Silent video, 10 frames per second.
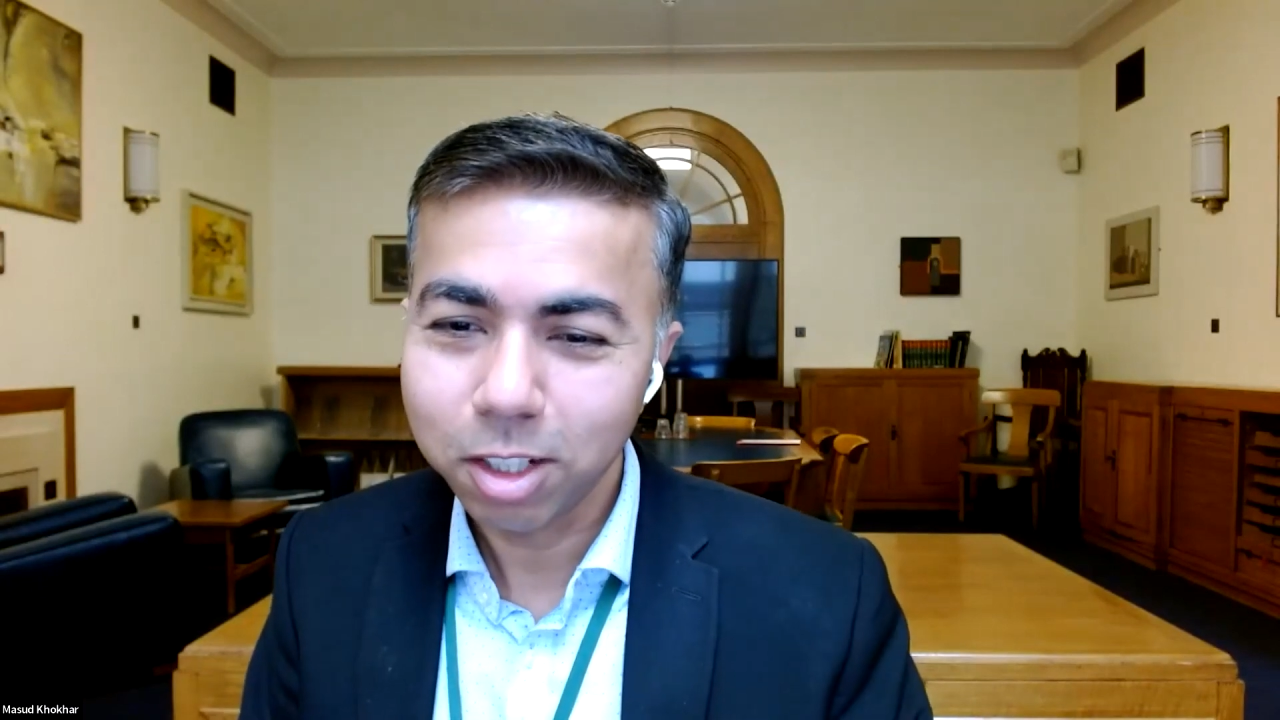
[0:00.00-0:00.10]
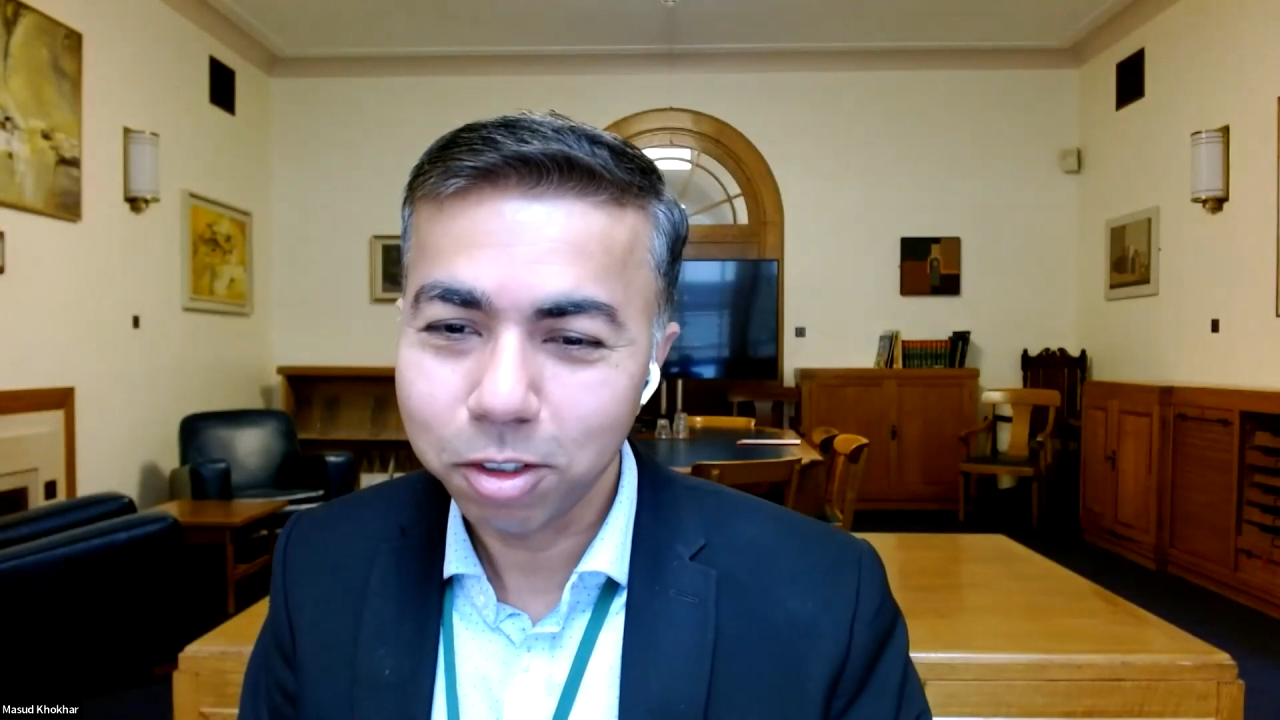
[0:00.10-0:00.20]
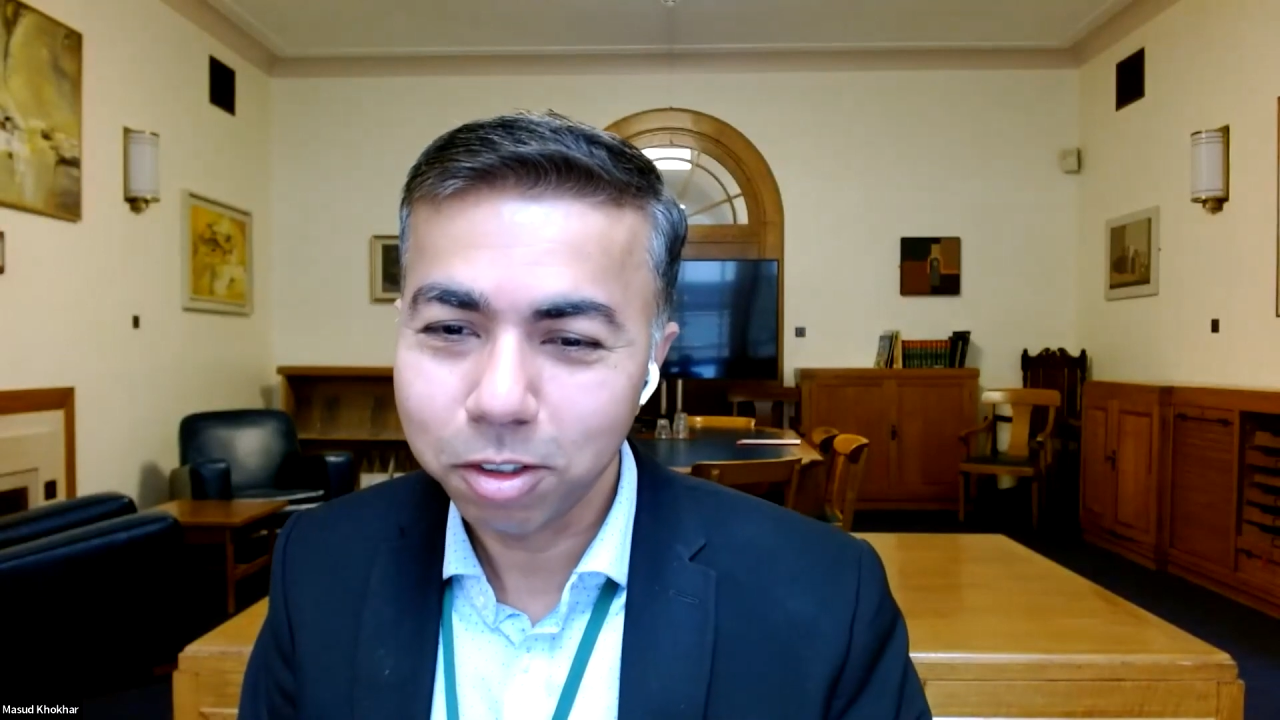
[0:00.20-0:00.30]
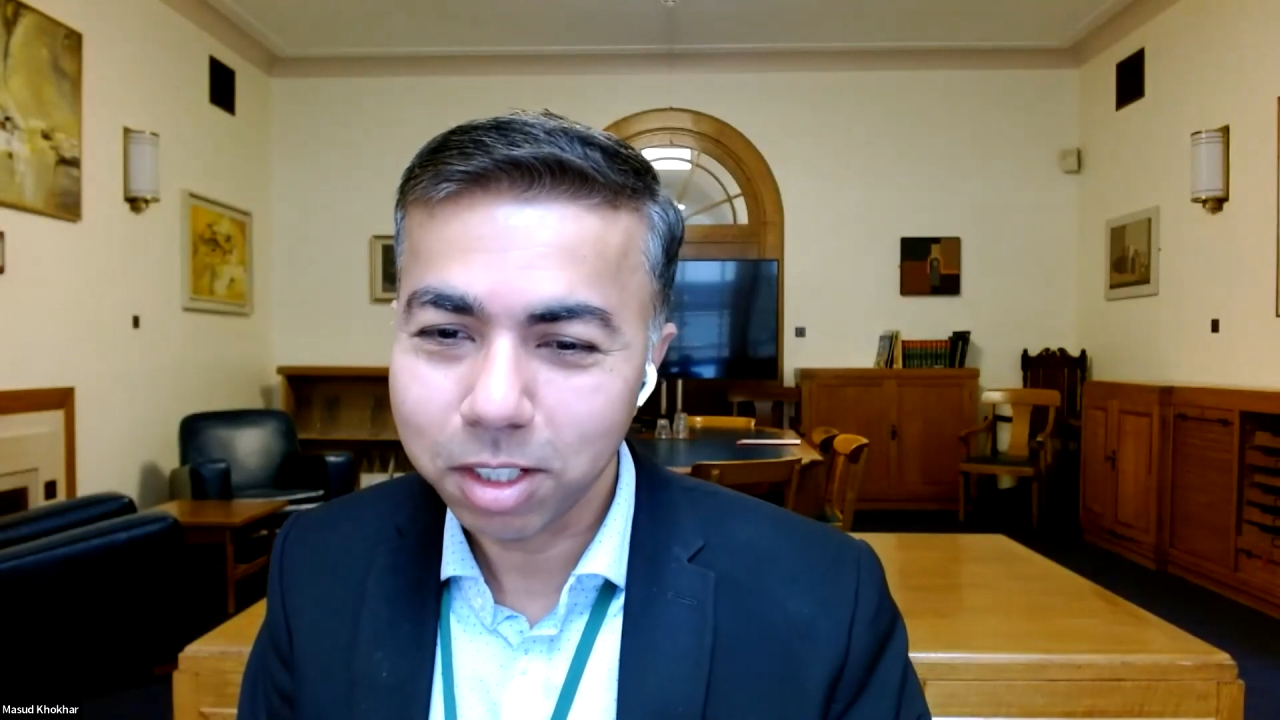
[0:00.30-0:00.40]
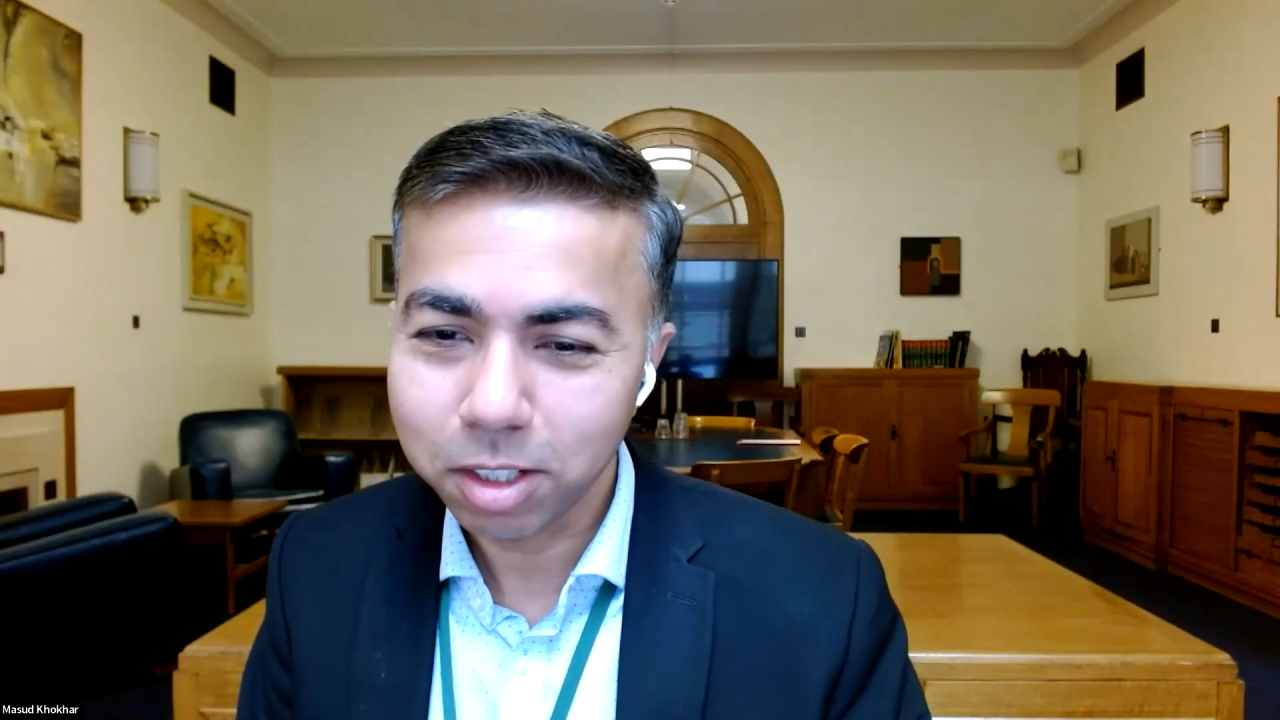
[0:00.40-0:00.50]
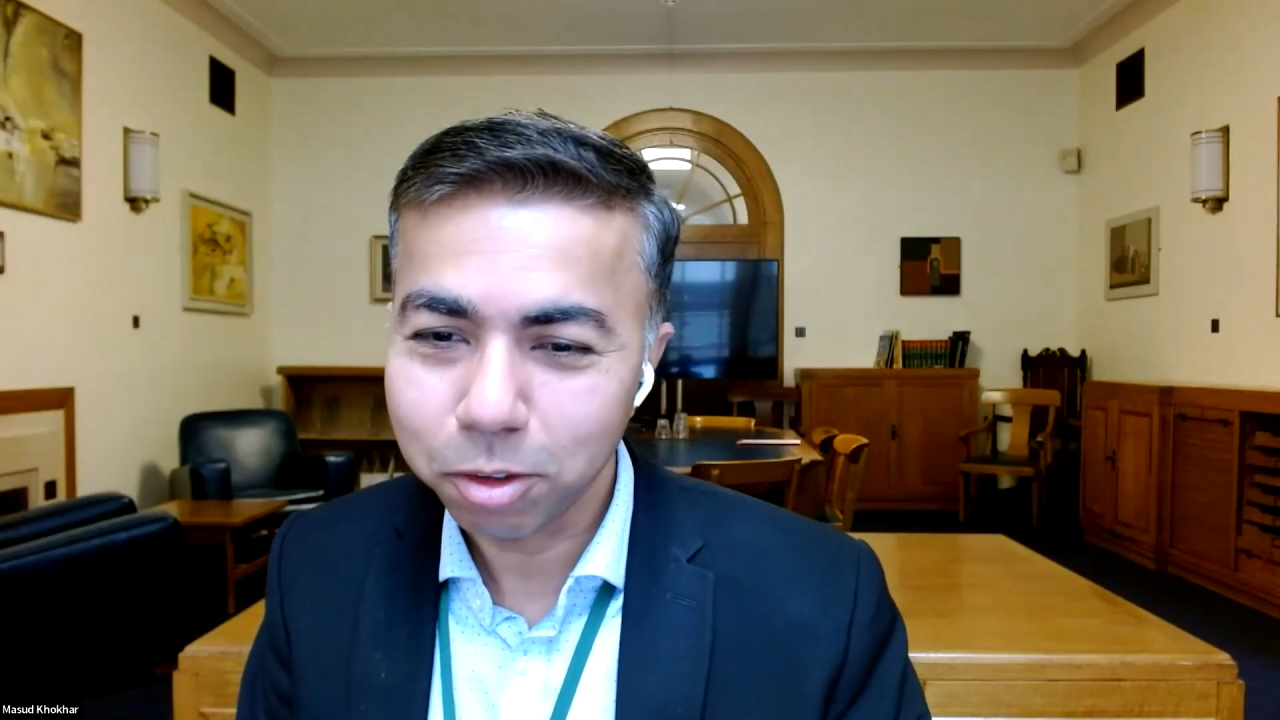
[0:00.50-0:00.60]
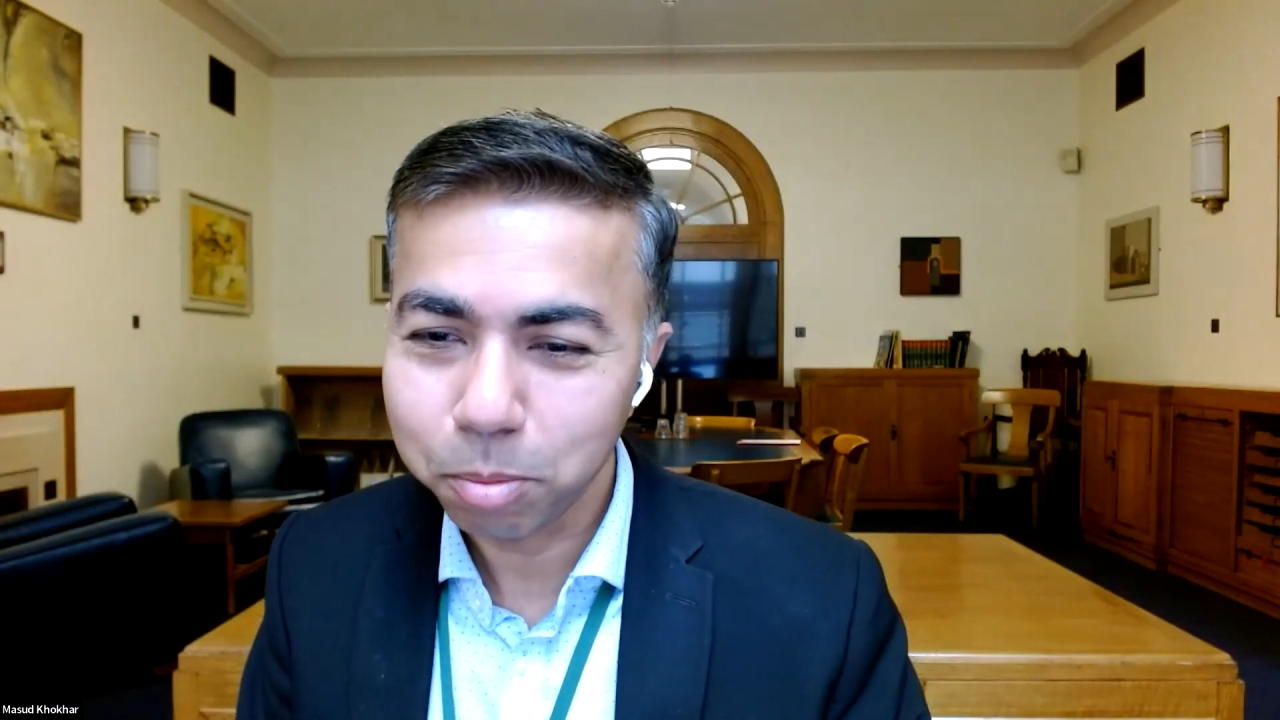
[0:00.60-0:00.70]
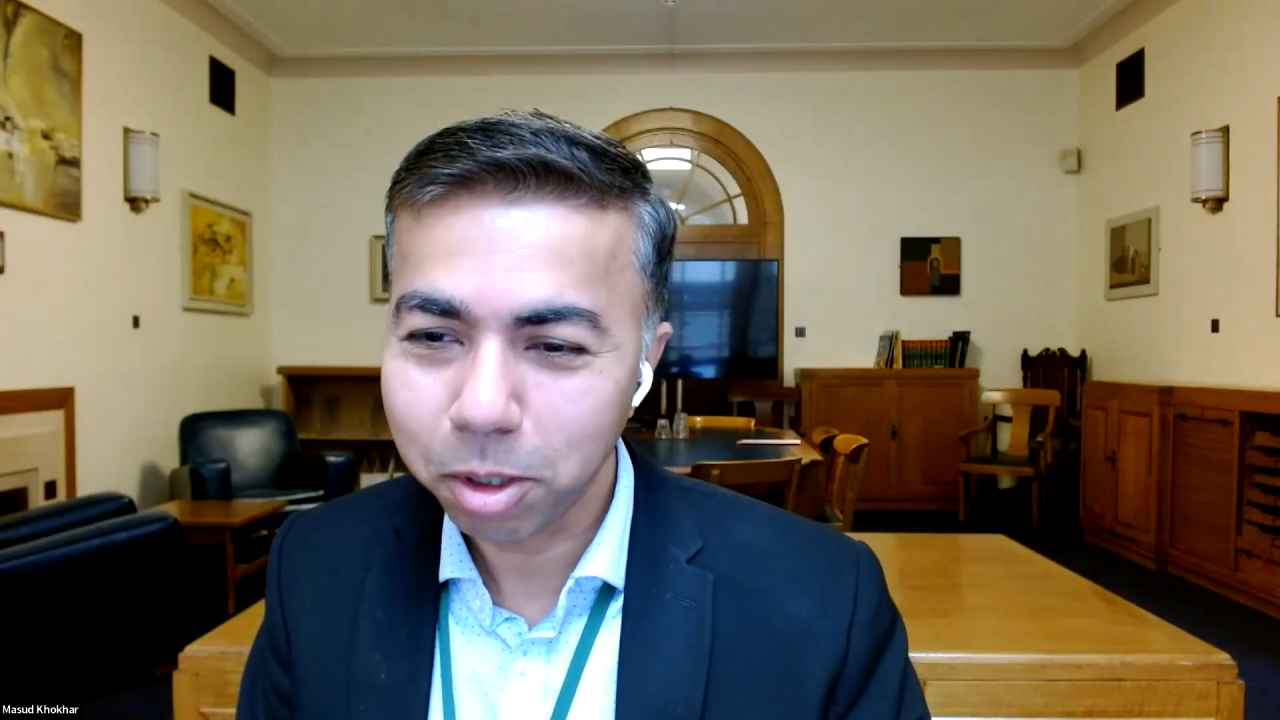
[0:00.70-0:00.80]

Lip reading: who